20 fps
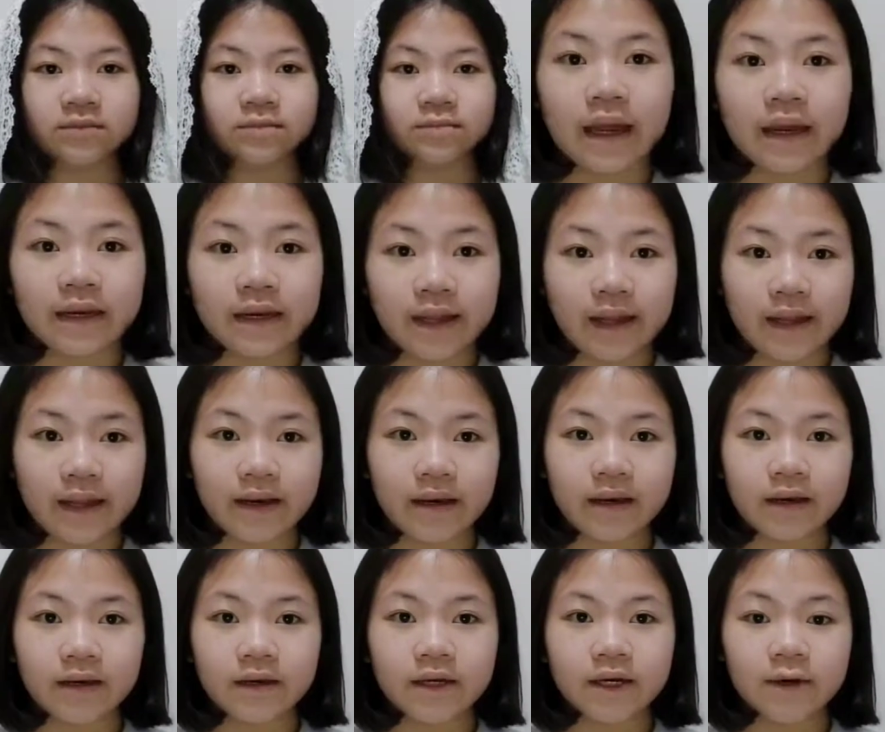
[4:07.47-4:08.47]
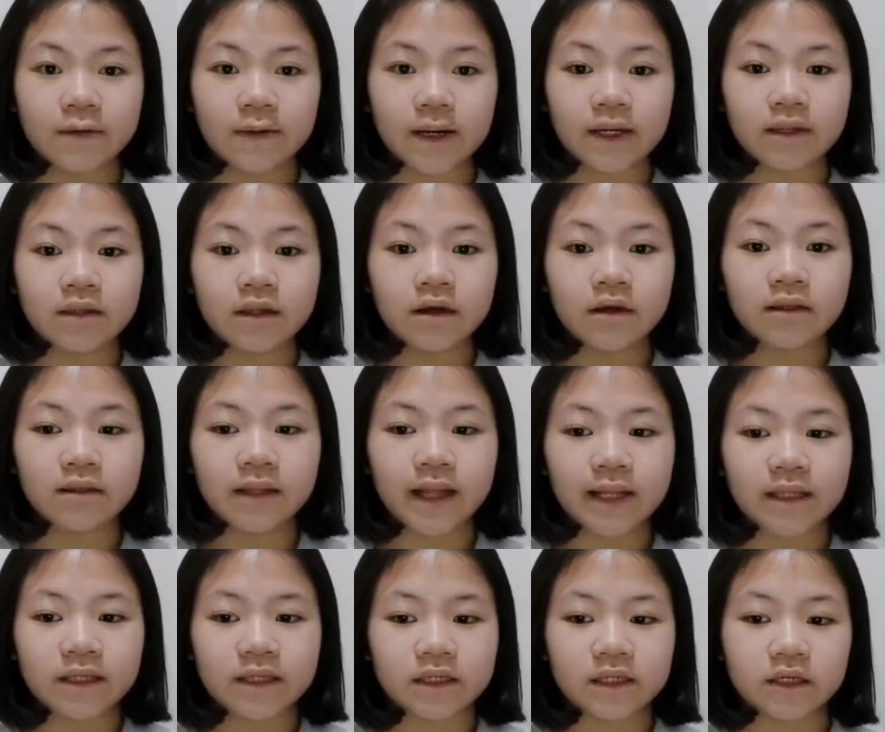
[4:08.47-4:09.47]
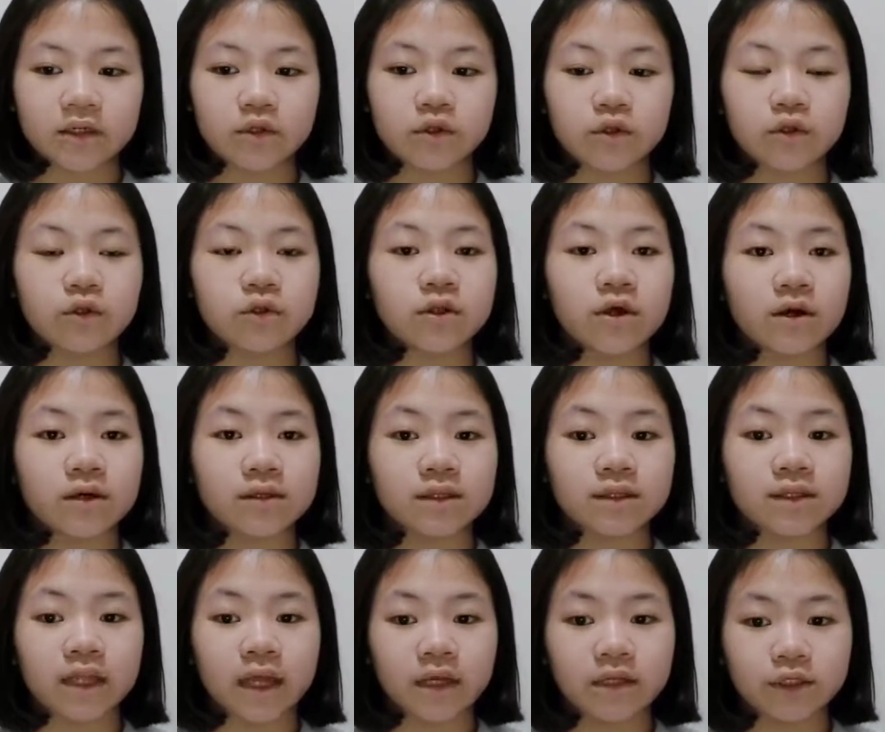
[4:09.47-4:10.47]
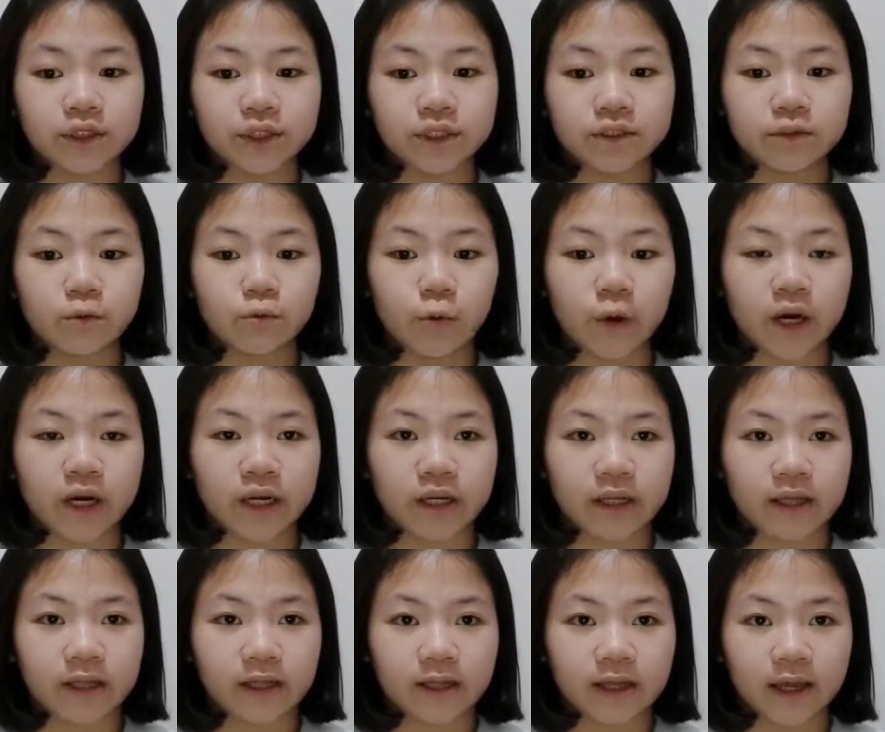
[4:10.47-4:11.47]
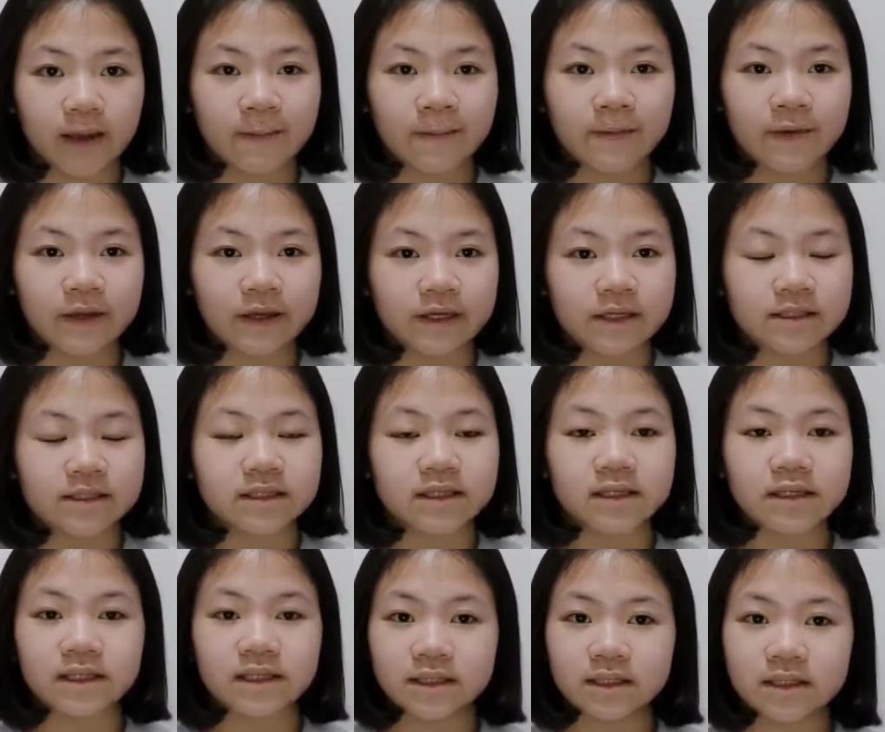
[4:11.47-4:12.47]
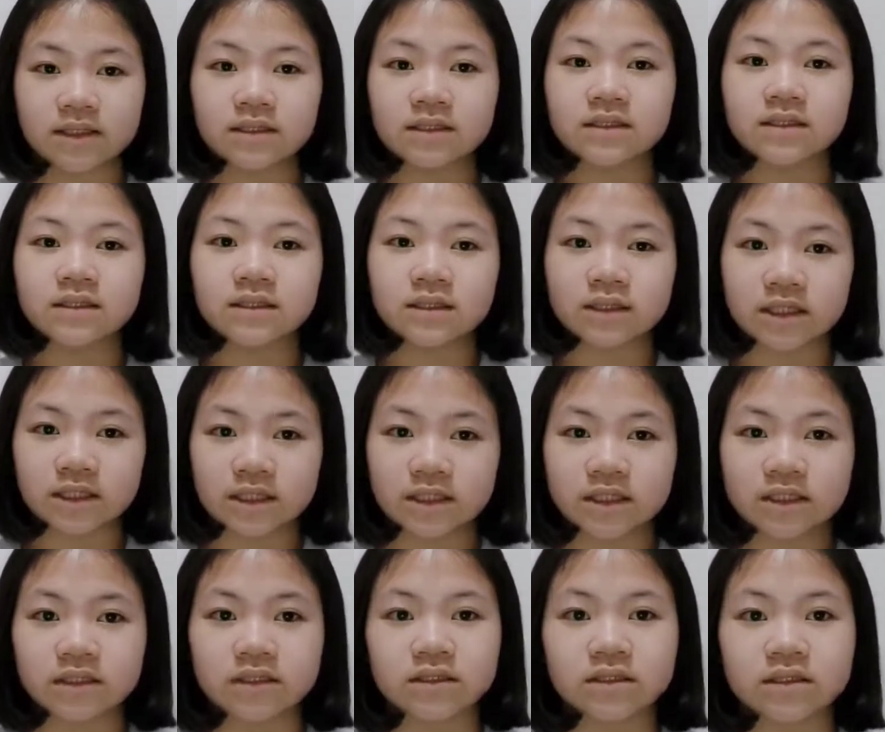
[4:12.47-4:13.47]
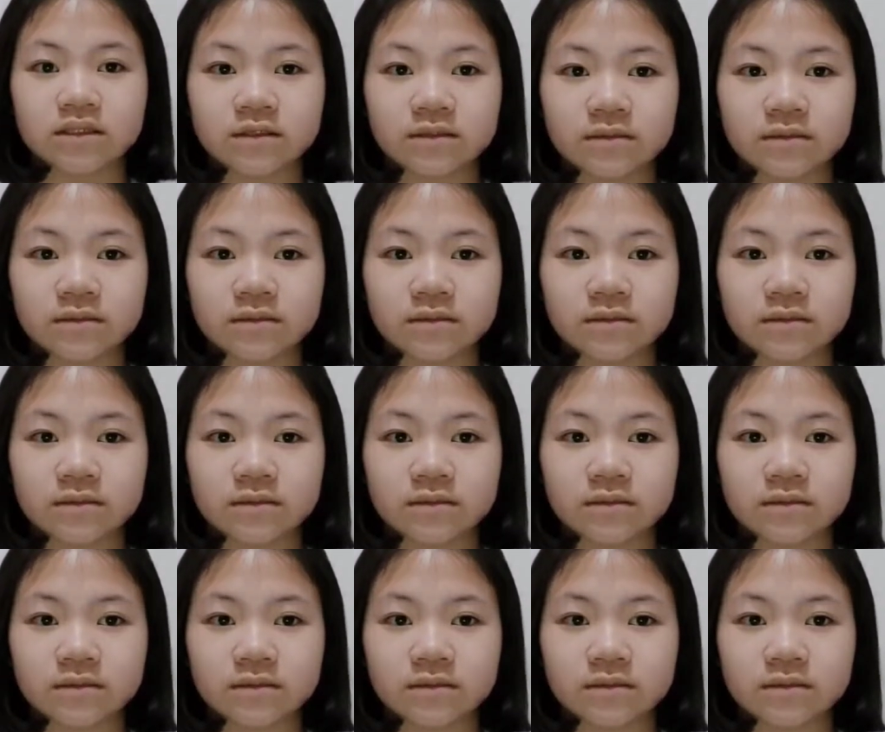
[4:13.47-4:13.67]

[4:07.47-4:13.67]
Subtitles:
And then the warlock led her to locked dungeon where he kept his greatest treasure.